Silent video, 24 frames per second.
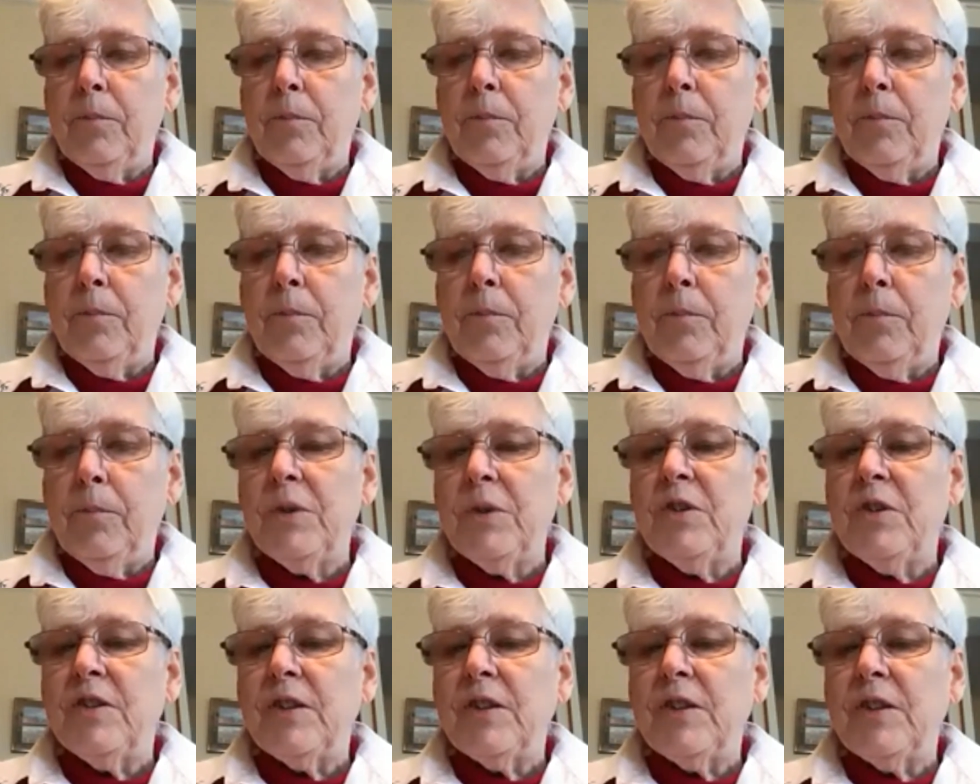it was
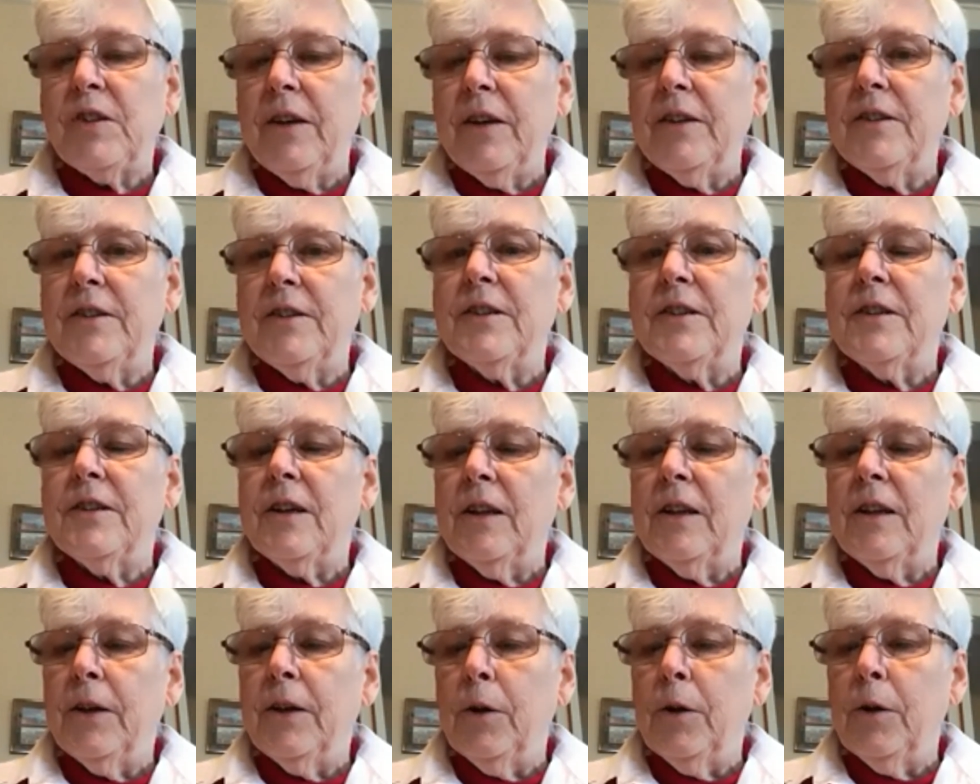decided to
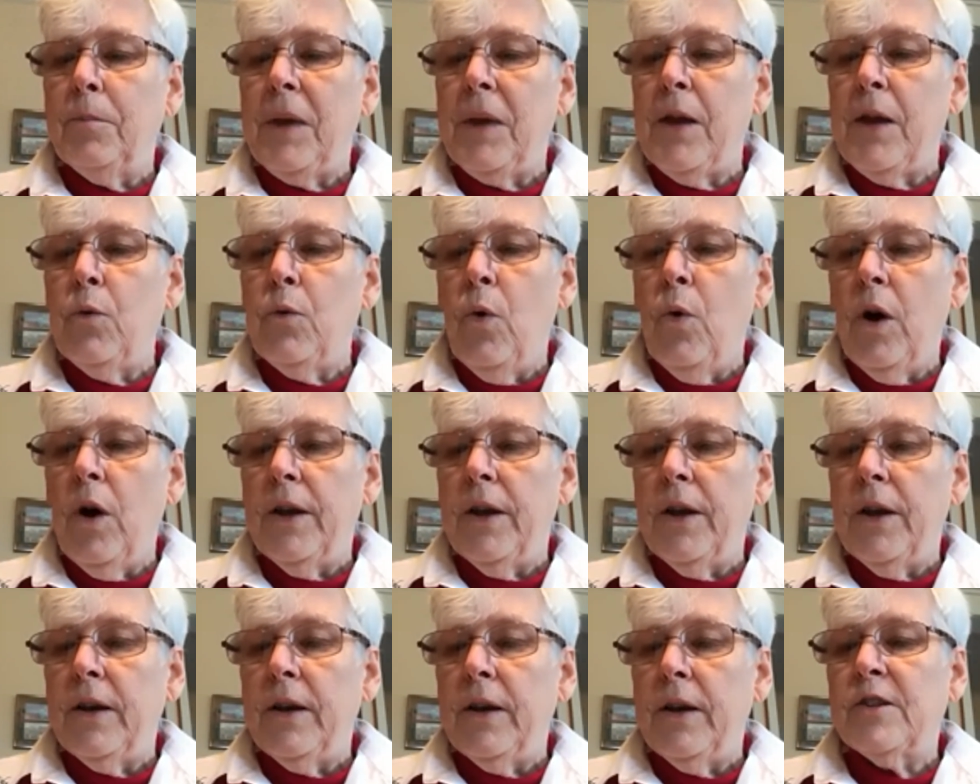declare May 1
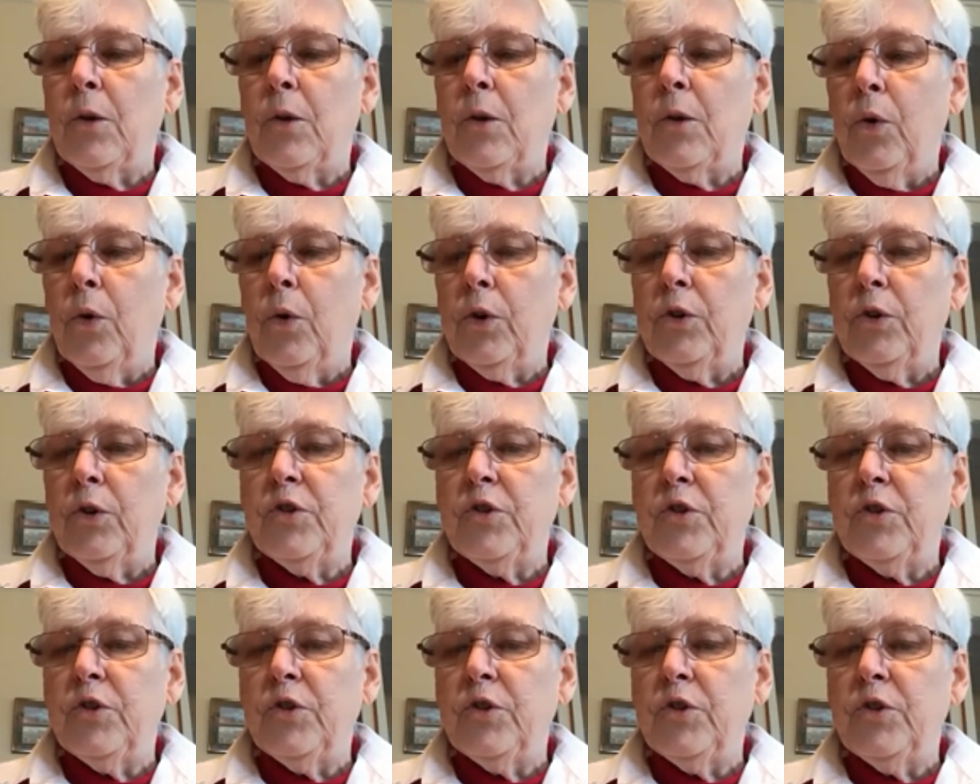as the Workers'
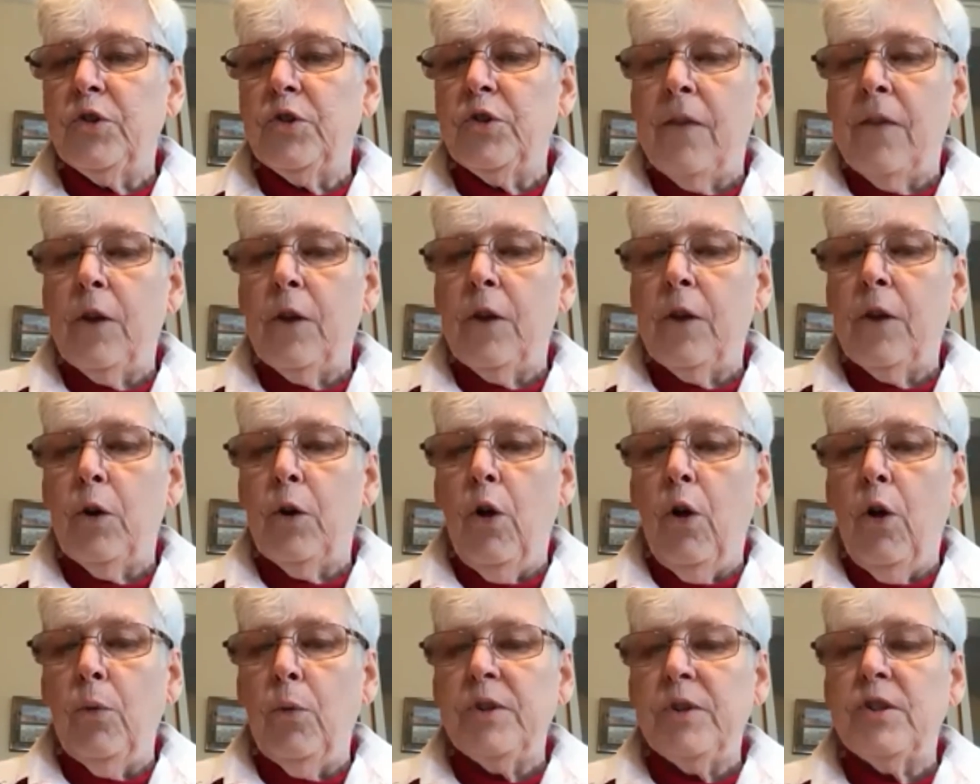Day, and the goal
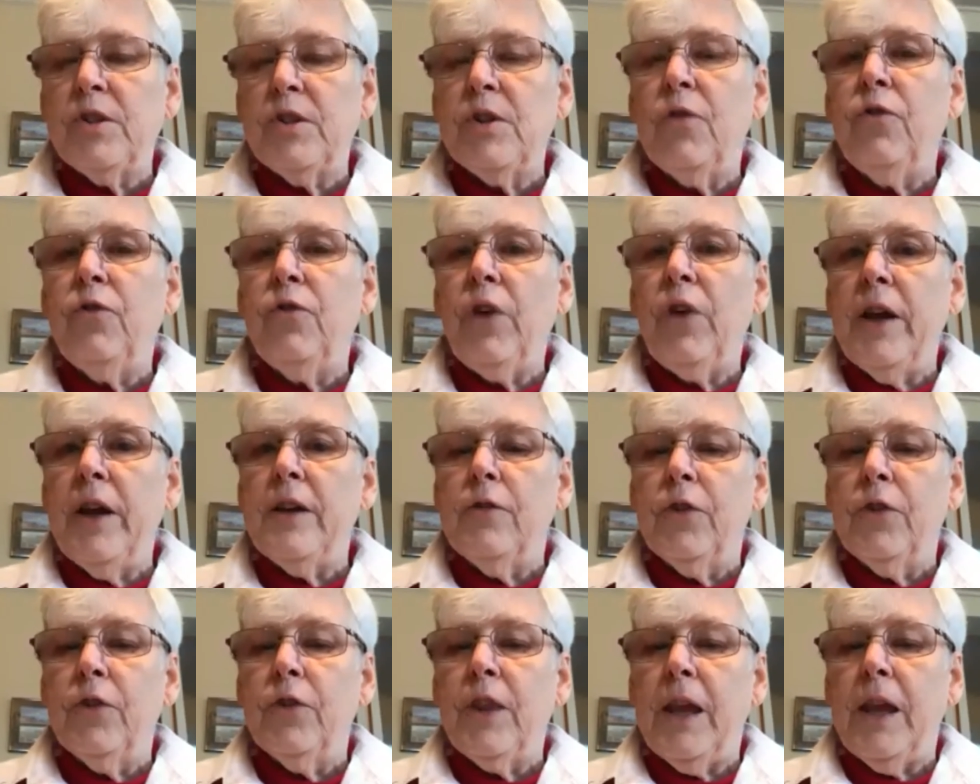was to fight for the
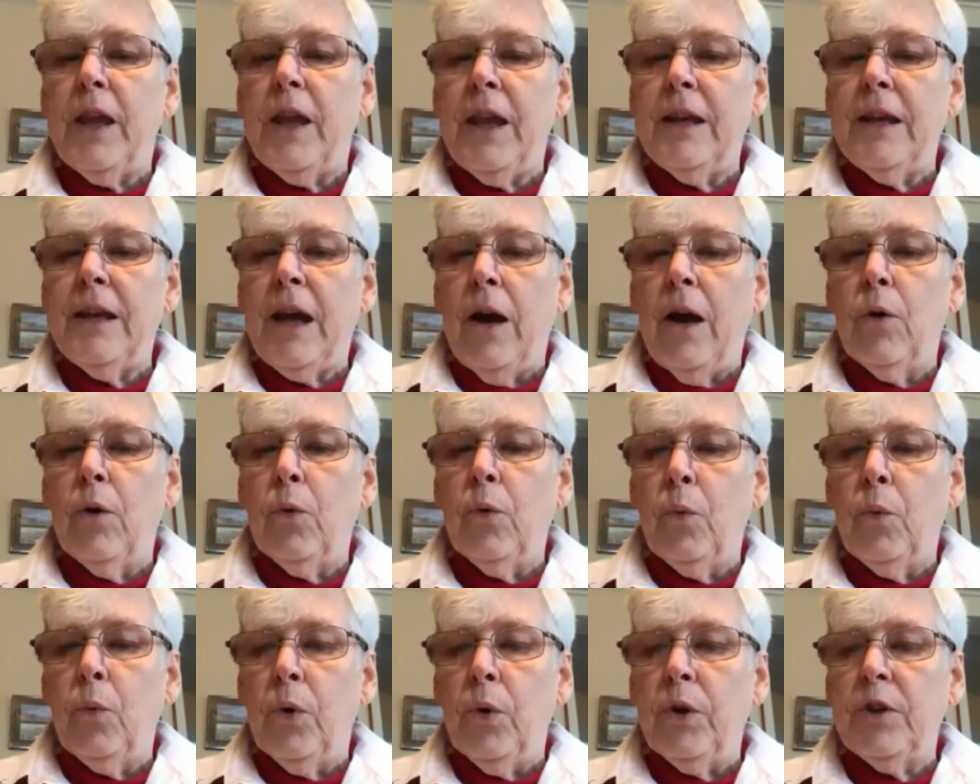8-hour
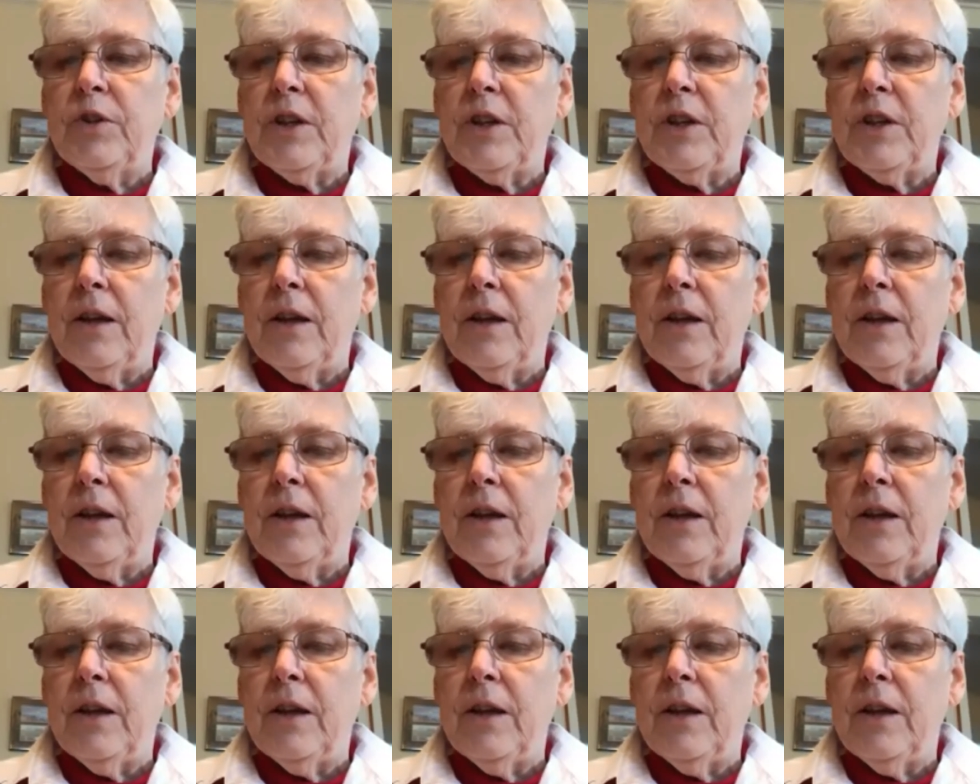workday.